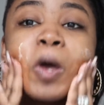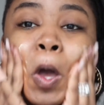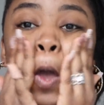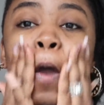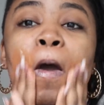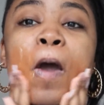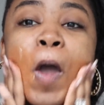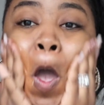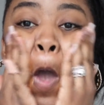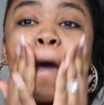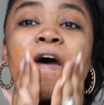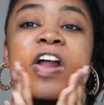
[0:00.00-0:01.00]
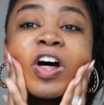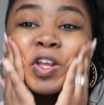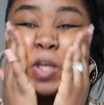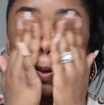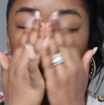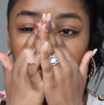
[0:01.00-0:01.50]
and
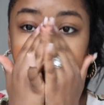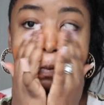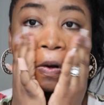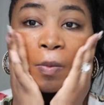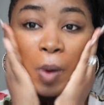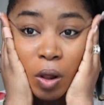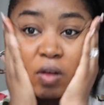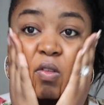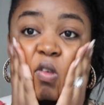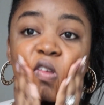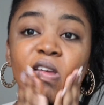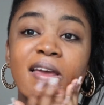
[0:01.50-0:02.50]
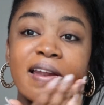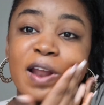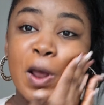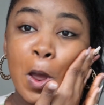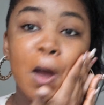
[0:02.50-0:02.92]
honestly, I'm just gonna rub all of this in.